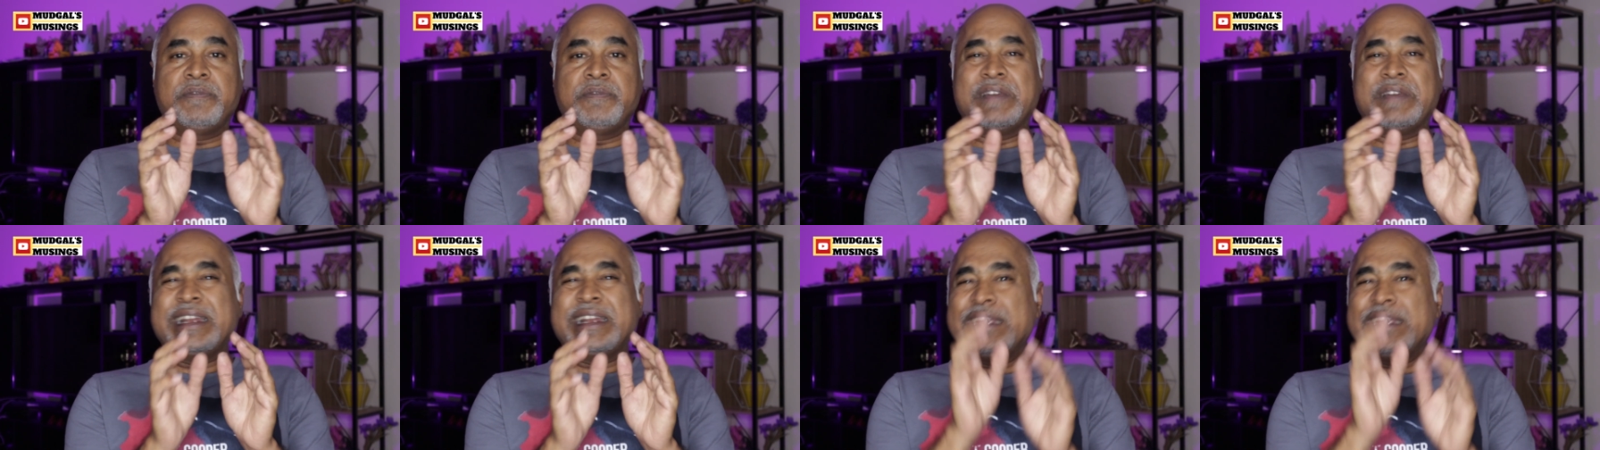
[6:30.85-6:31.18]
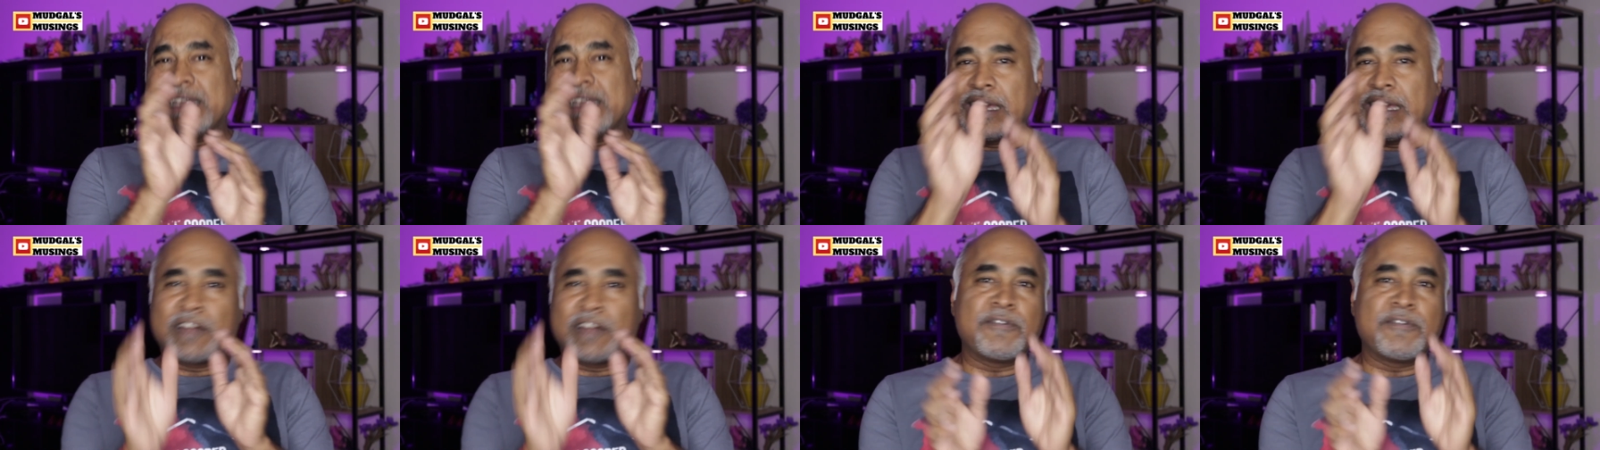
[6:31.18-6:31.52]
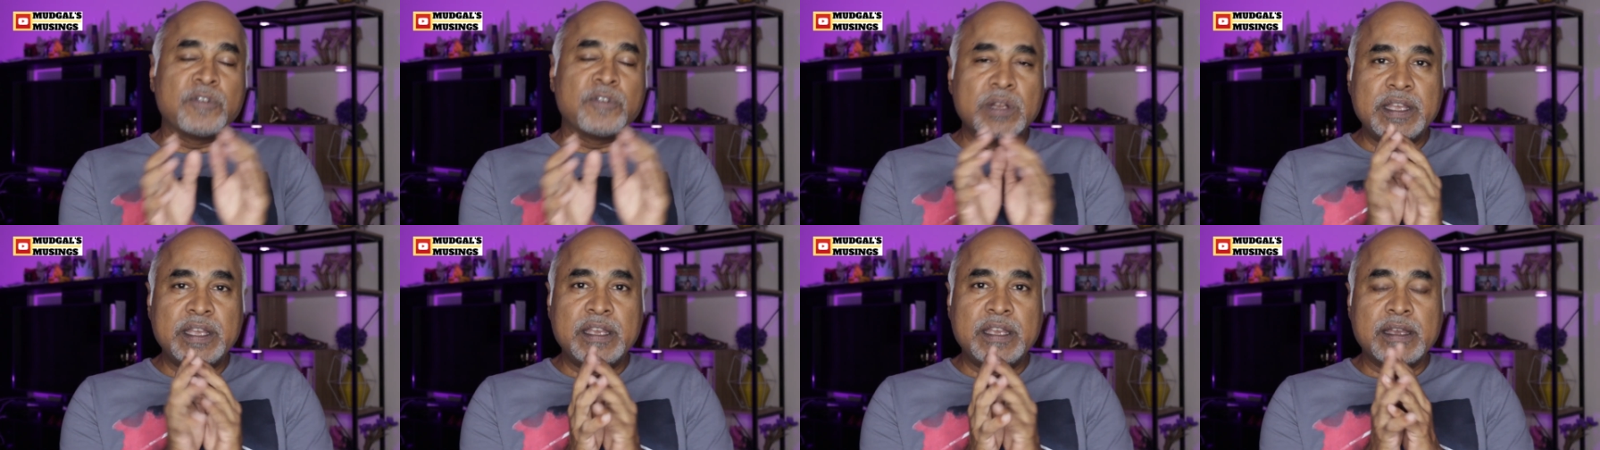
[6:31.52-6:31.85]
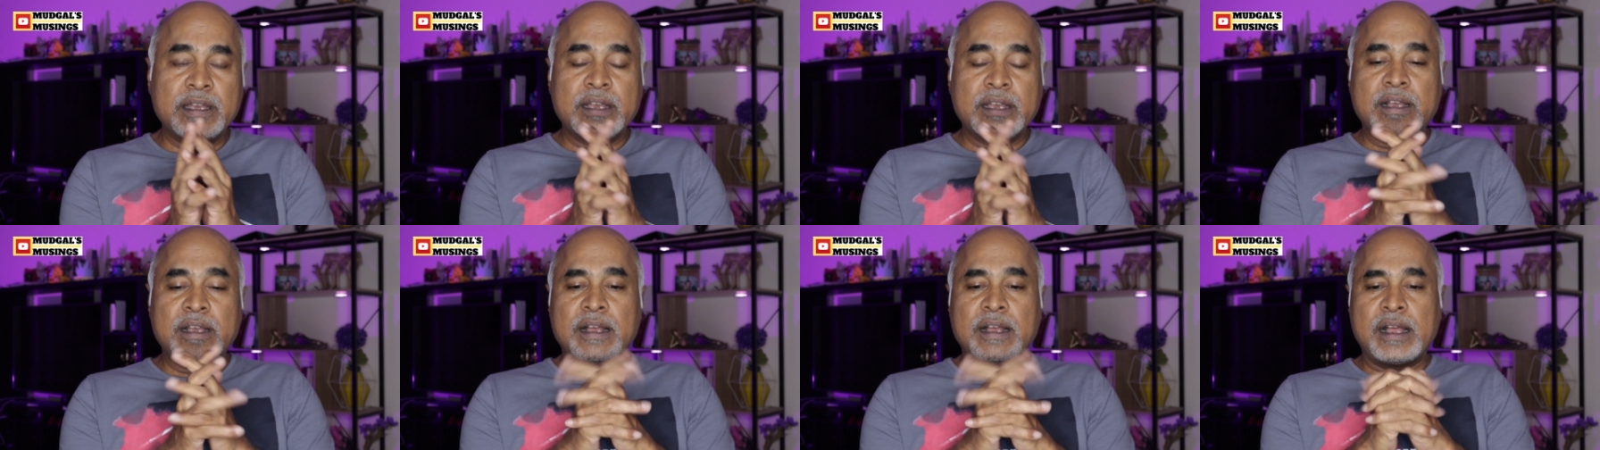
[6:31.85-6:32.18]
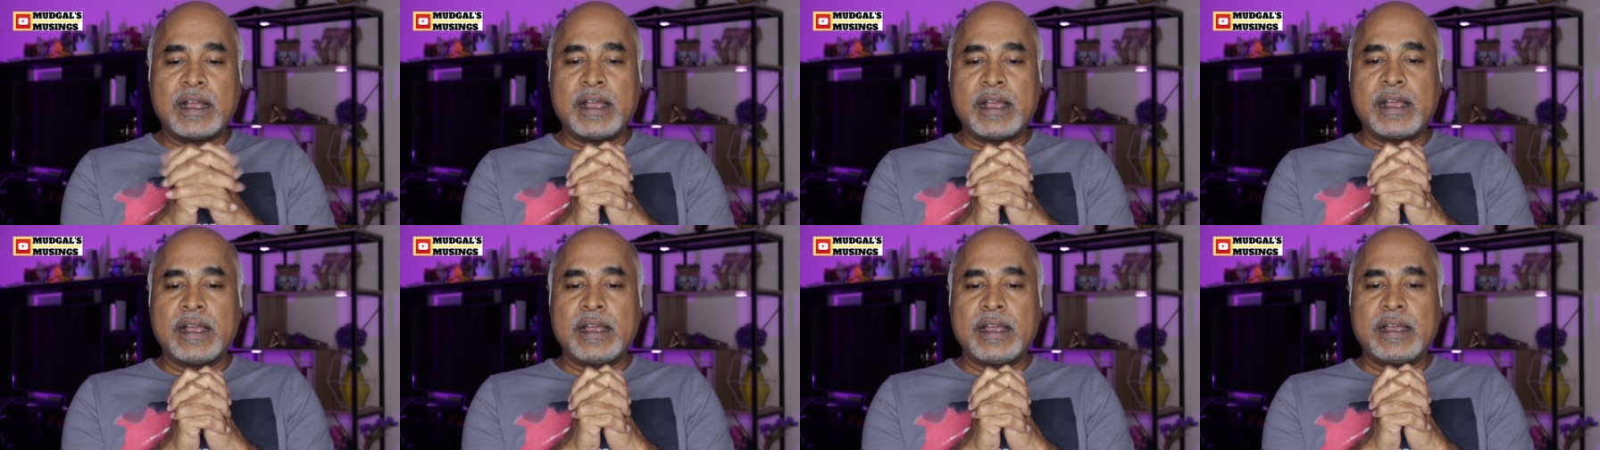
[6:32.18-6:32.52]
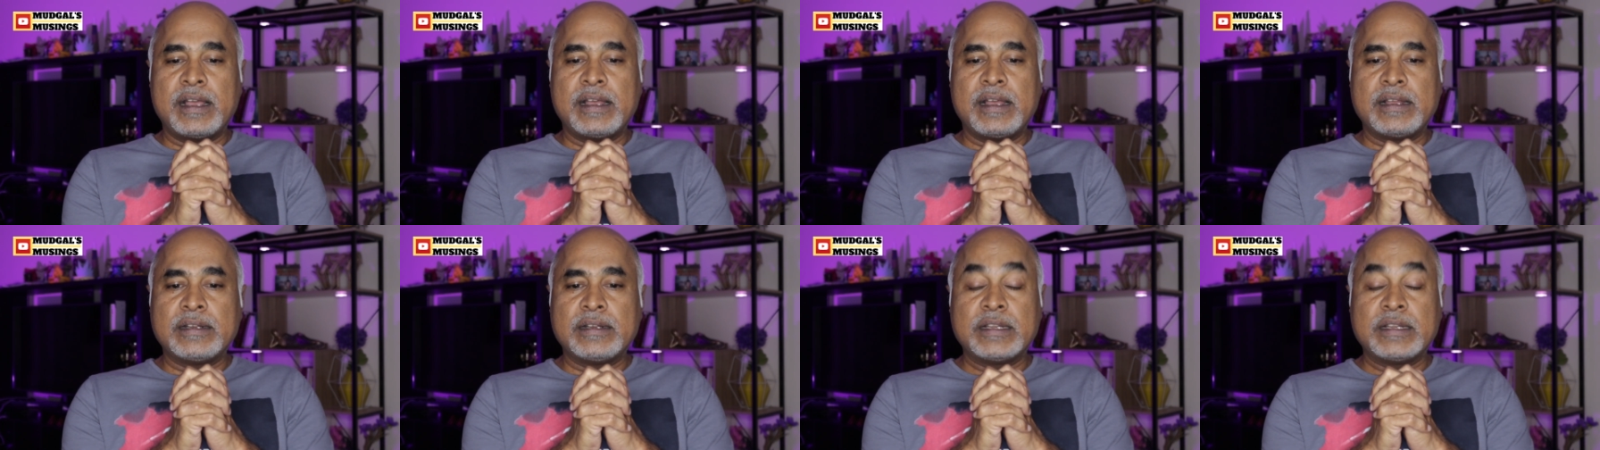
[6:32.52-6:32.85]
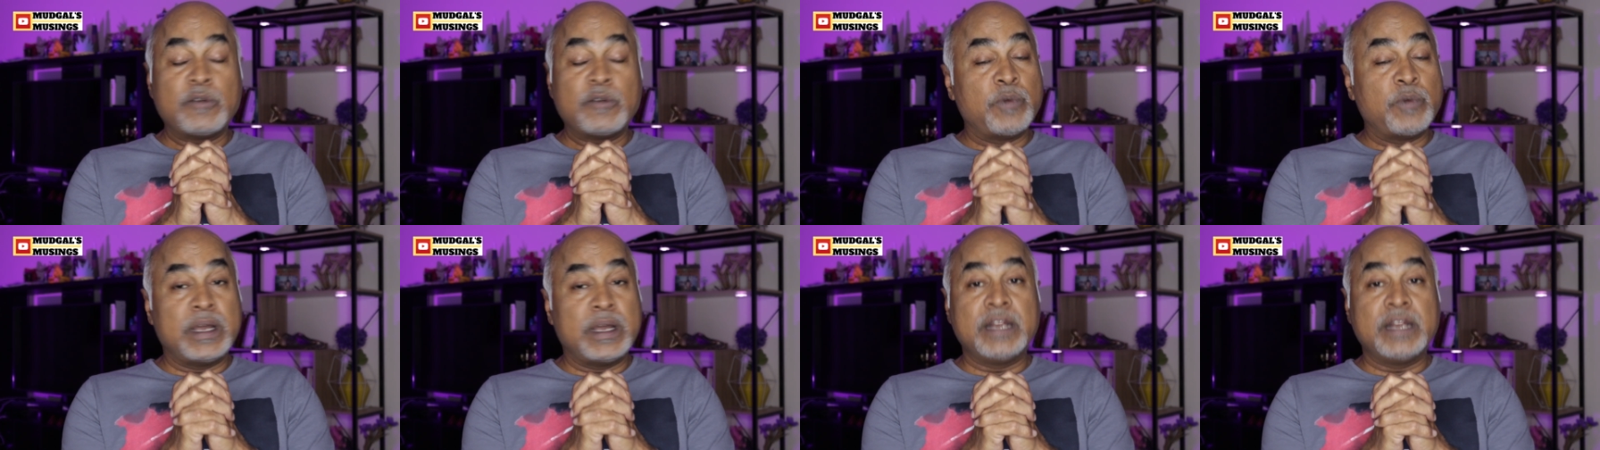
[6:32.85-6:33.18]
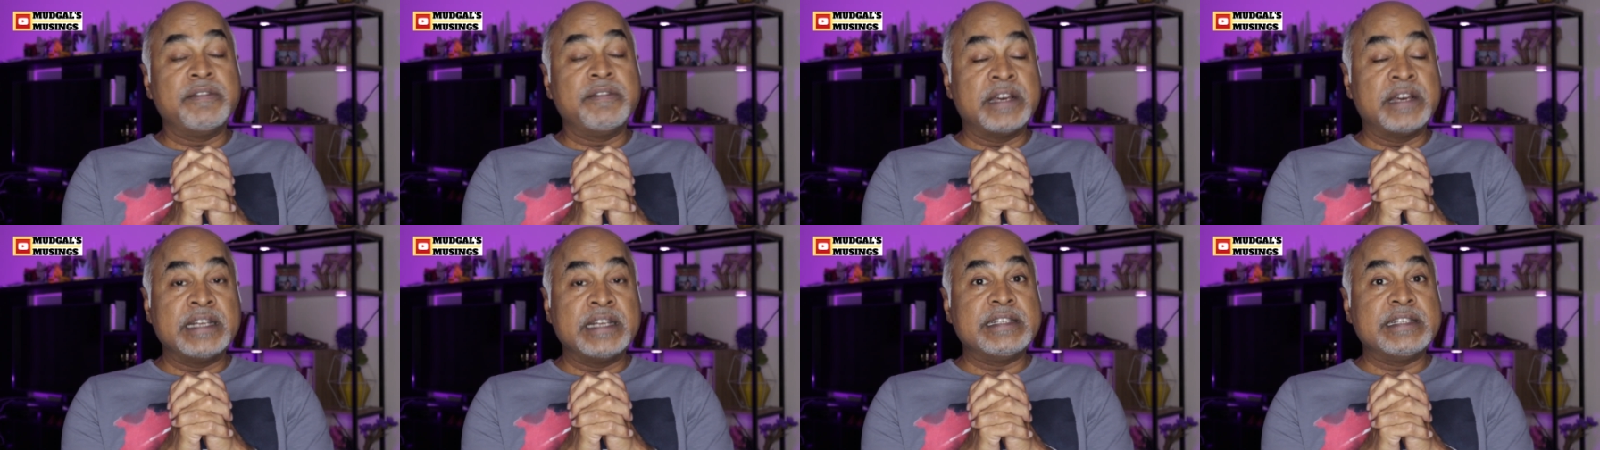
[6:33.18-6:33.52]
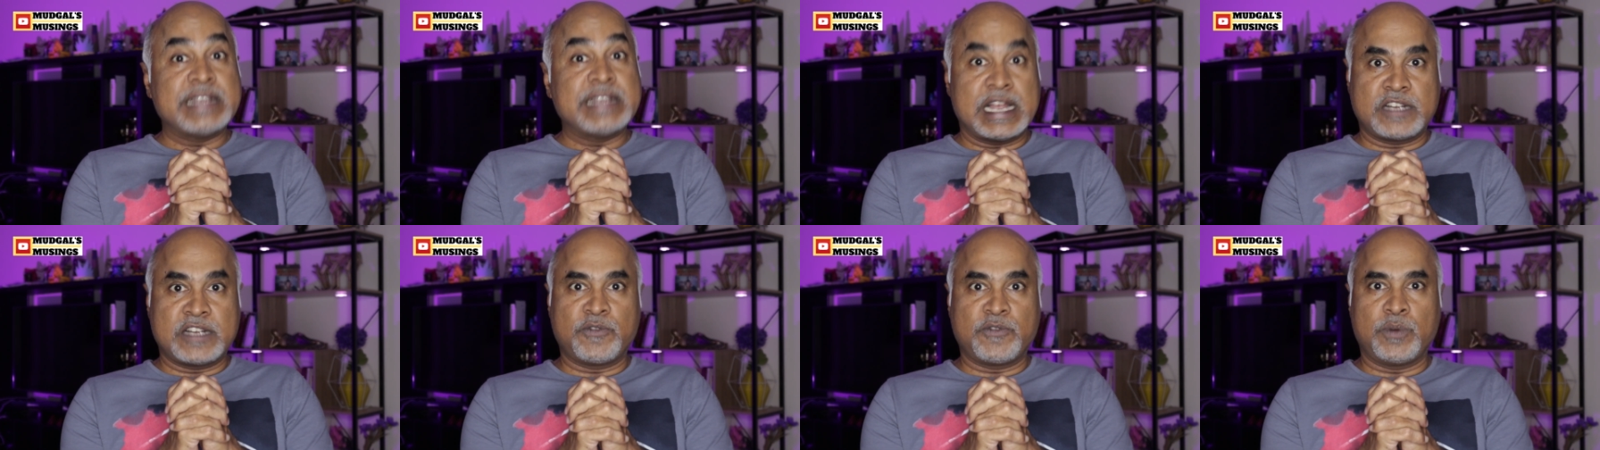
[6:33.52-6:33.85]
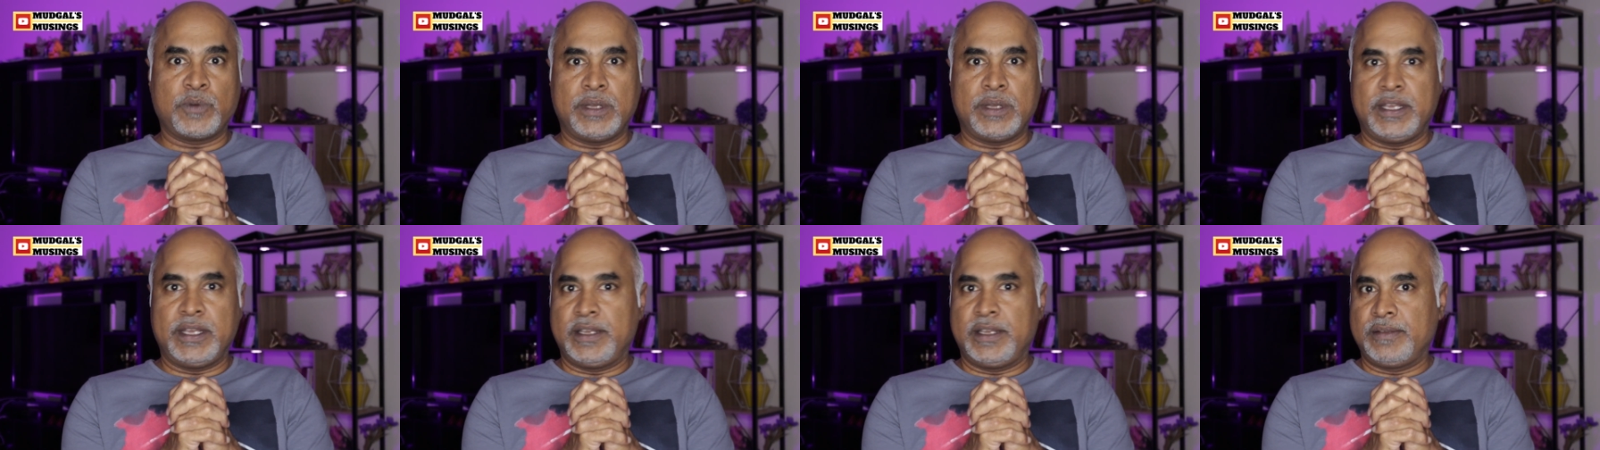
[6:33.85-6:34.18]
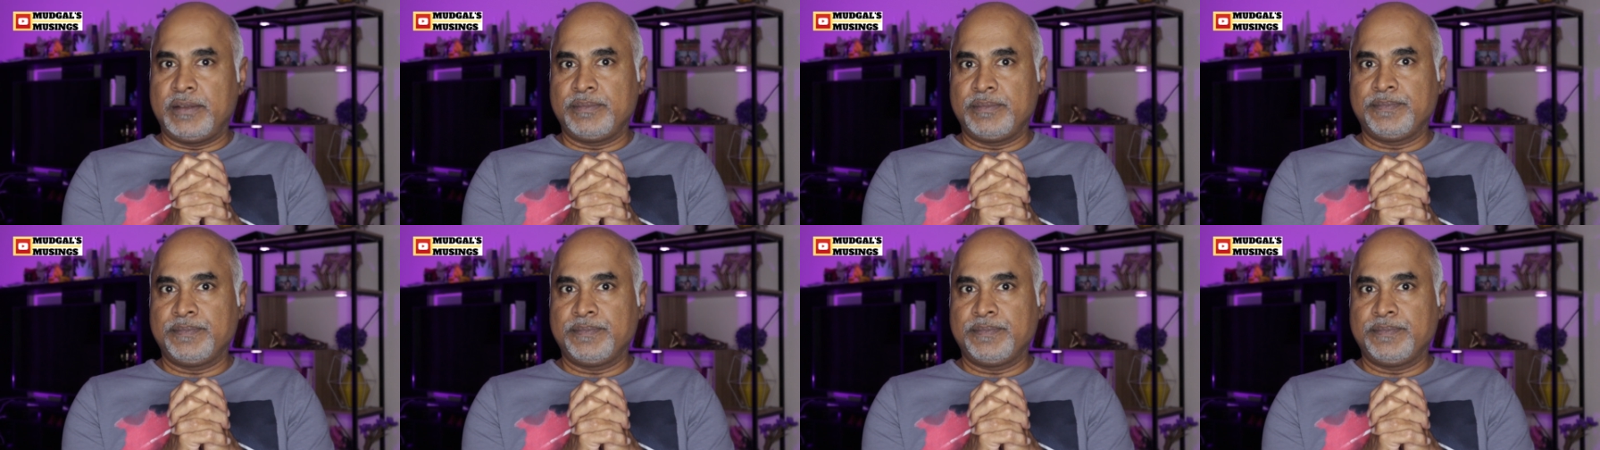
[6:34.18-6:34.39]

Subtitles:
very carefully and very, very tactfully.